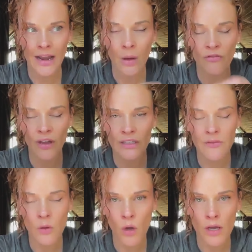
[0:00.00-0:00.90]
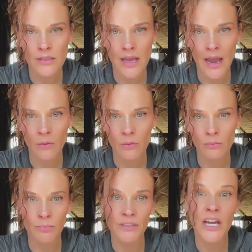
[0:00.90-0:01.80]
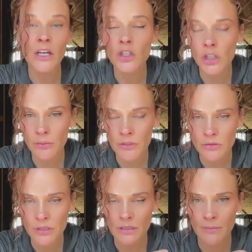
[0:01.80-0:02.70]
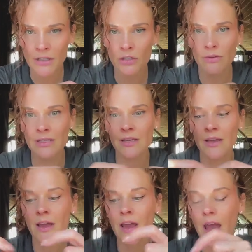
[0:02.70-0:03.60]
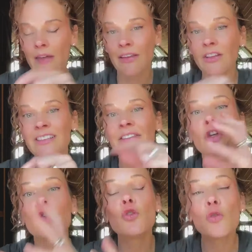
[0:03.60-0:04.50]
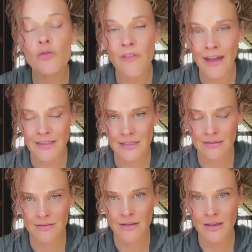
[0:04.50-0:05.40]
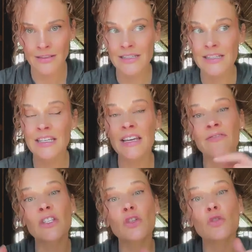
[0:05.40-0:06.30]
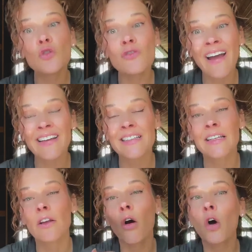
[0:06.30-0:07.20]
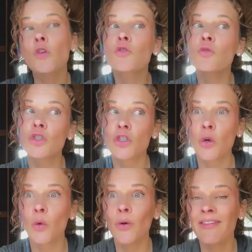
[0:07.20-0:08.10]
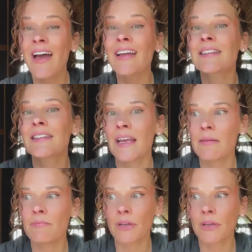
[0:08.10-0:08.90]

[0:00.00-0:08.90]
and how effective it was at potentially reducing dementia risk. And they looked at the new vaccine to see if this new vaccine also showed that same